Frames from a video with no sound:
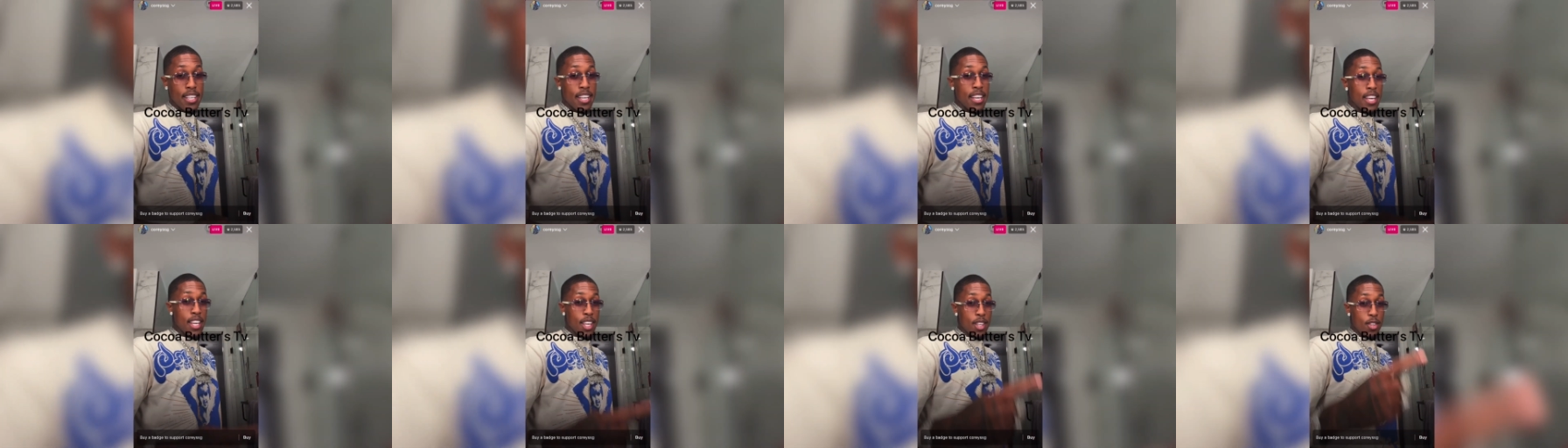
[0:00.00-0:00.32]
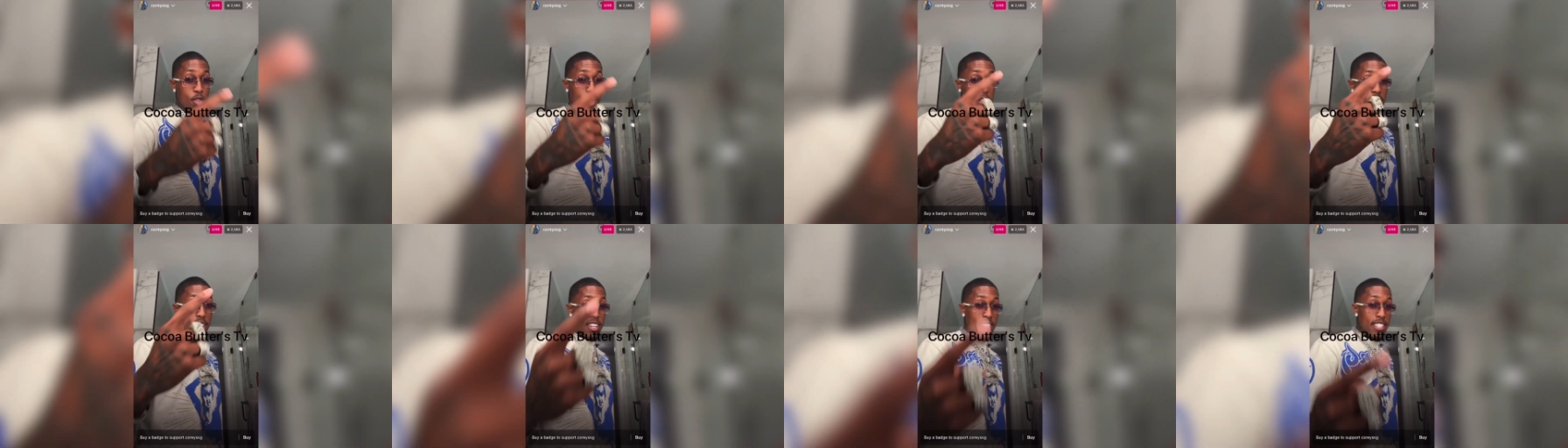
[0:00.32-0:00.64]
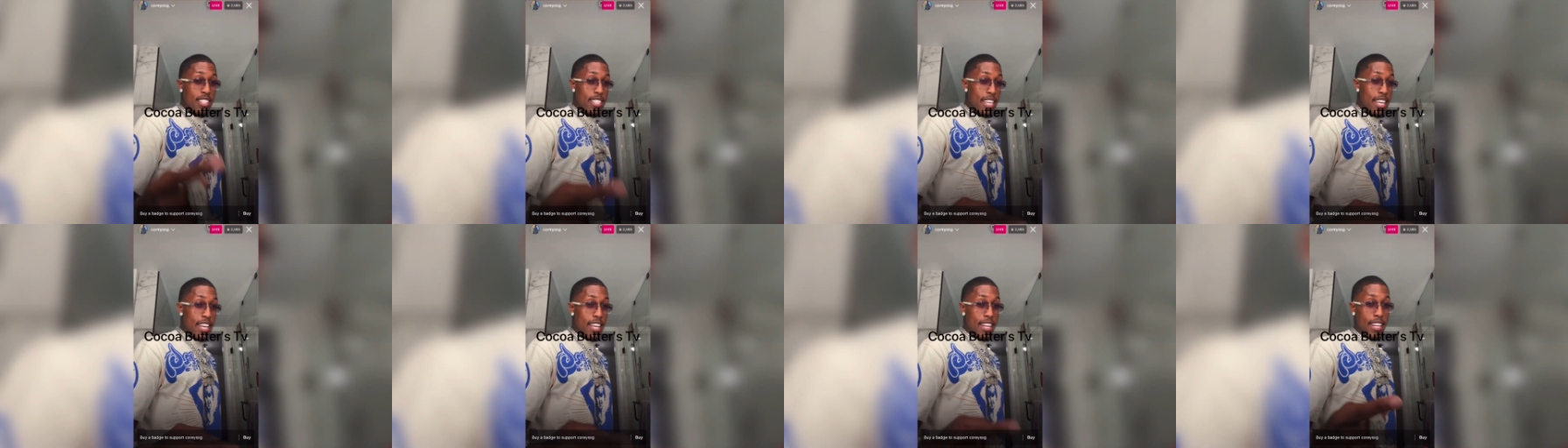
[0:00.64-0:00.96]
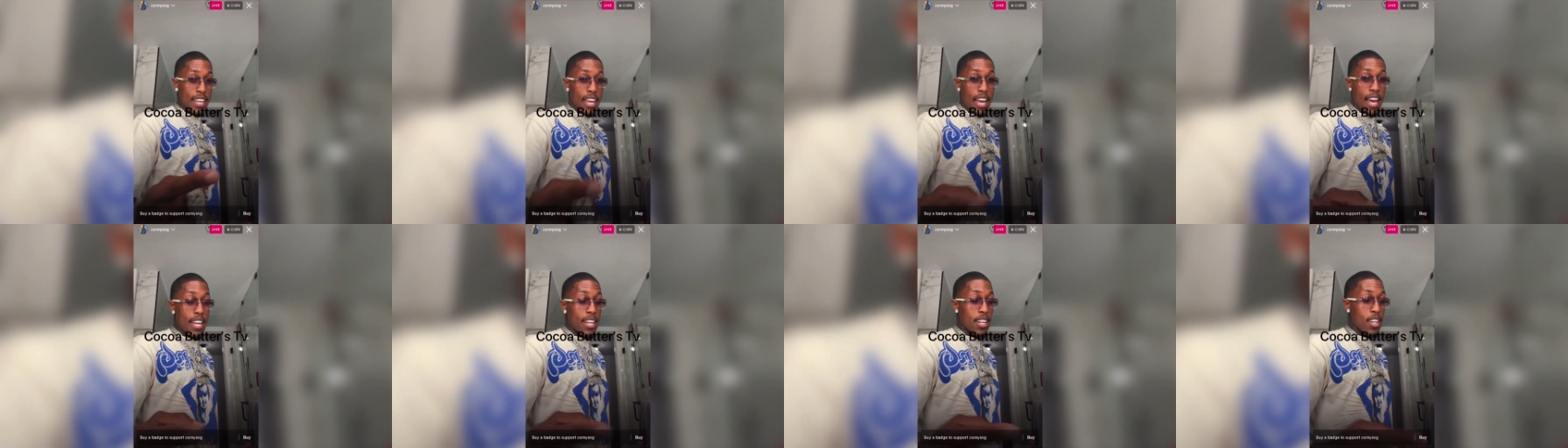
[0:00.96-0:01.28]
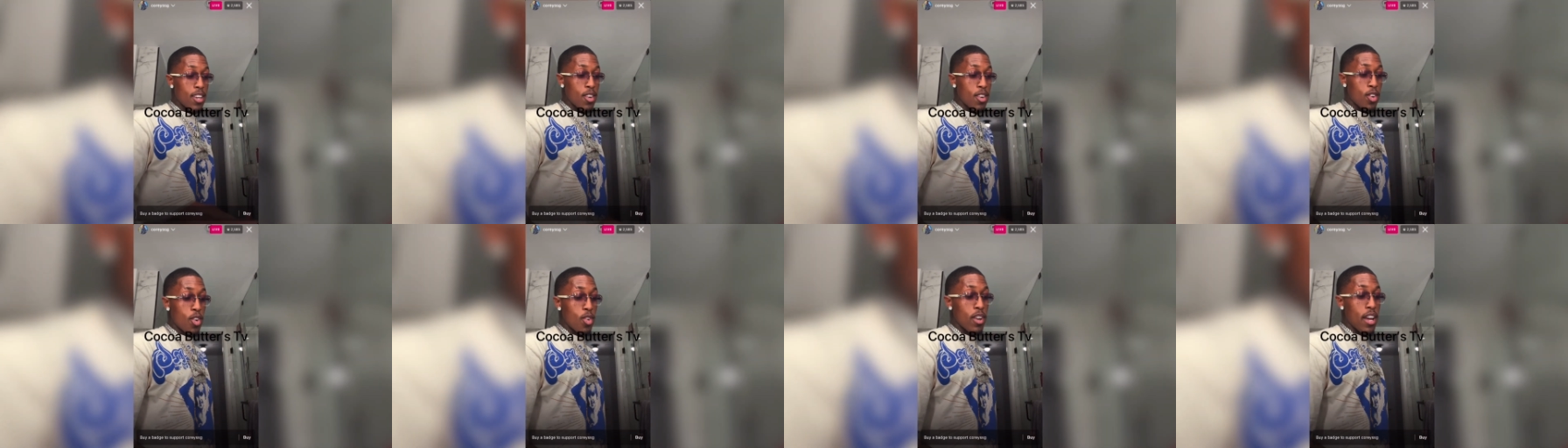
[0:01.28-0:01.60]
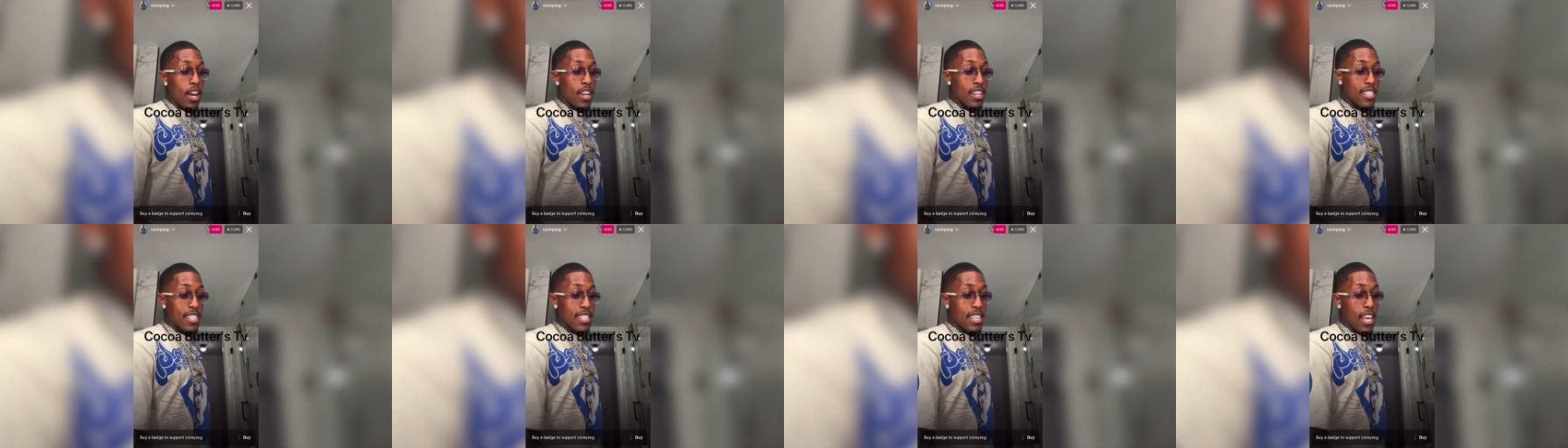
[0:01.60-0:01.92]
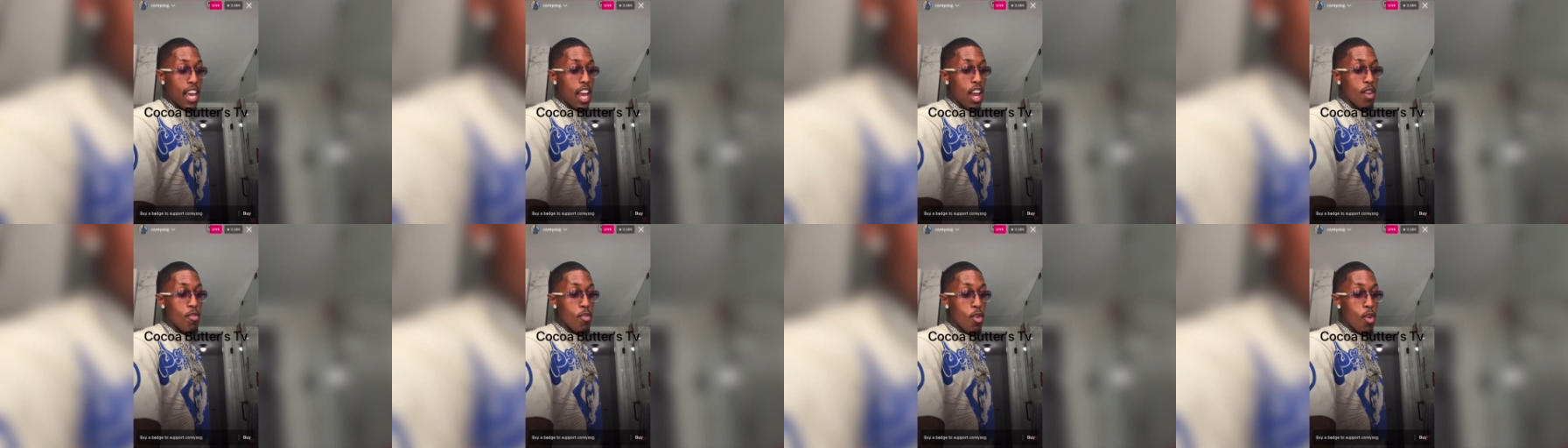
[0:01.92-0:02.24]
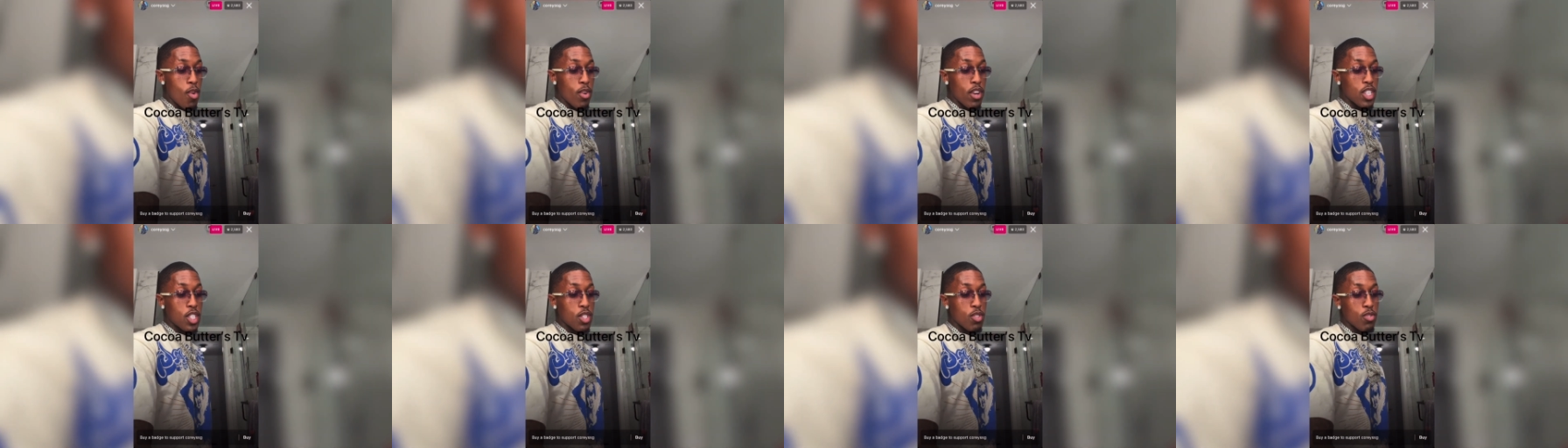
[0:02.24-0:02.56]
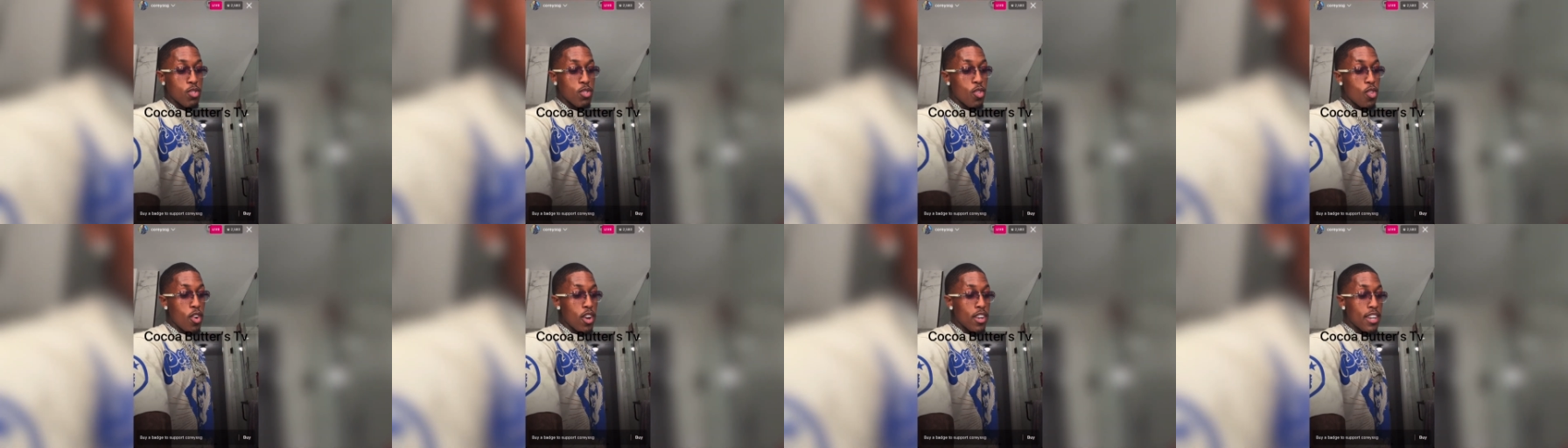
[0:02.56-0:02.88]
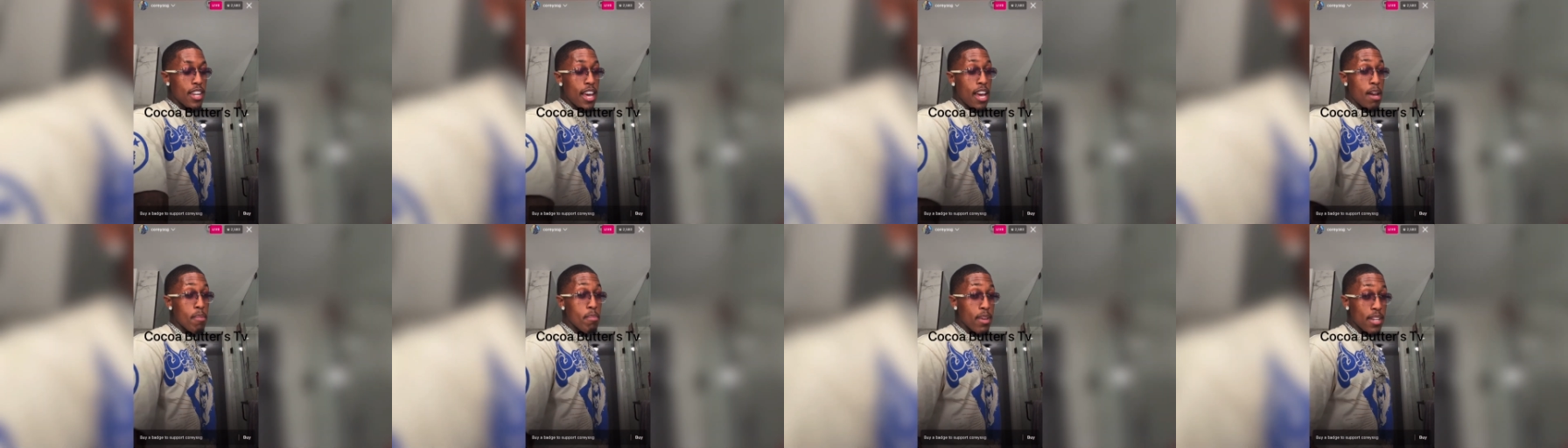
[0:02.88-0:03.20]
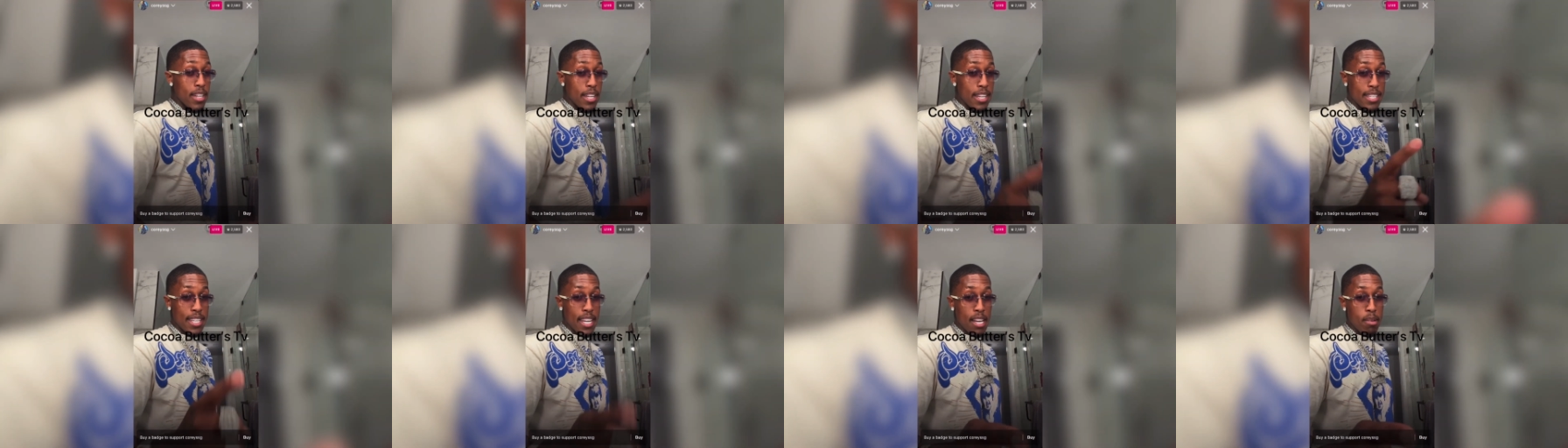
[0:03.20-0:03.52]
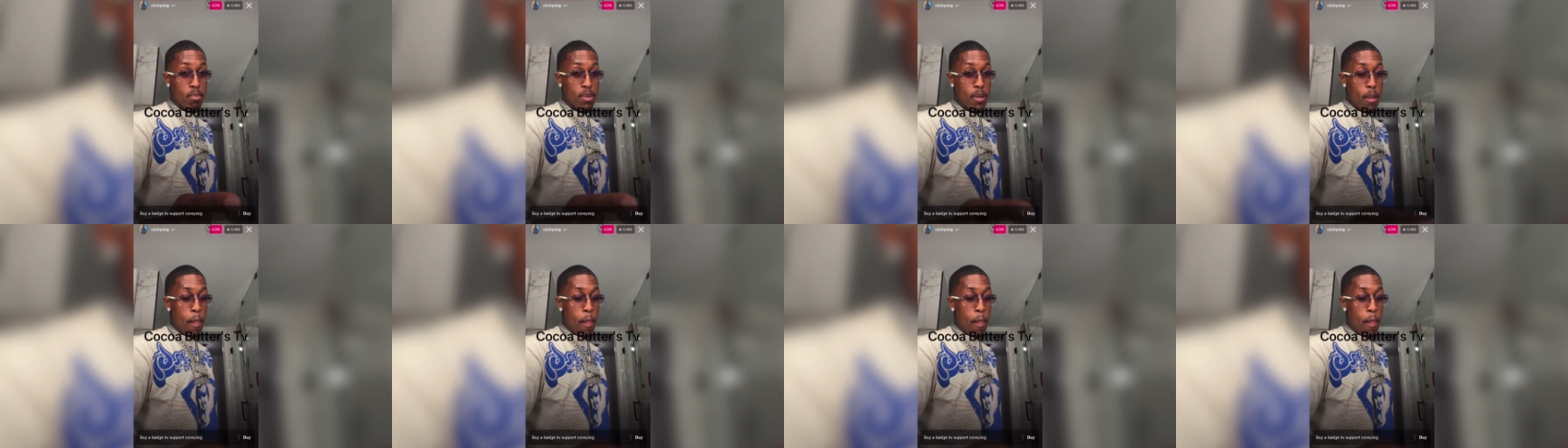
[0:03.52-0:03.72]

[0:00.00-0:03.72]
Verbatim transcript: You can continue to goddamn go down the same road that you were going down being a dummy,